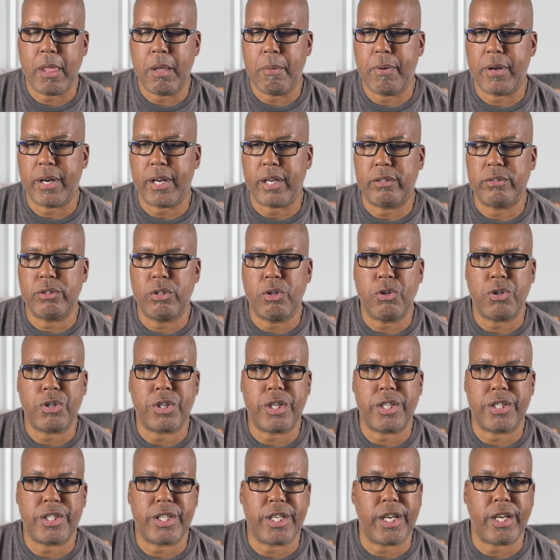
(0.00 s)
but inclusion
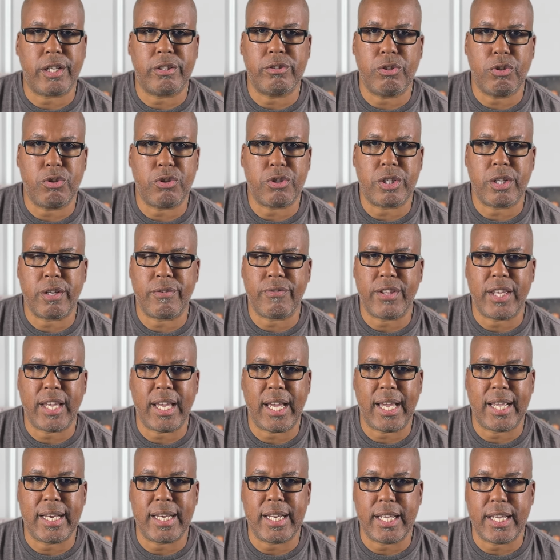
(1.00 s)
is the inclusion of the
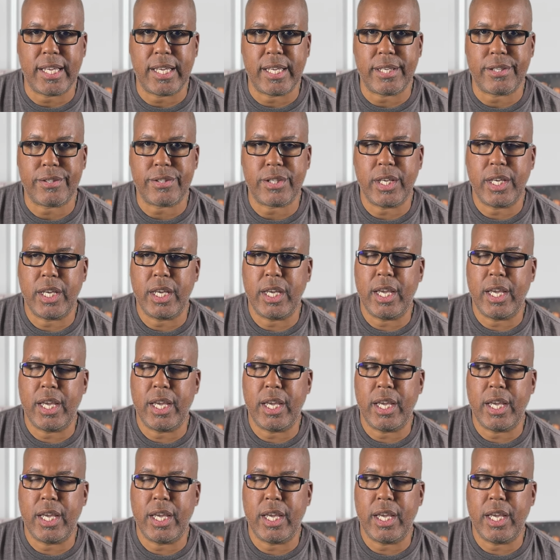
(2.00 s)
ideas.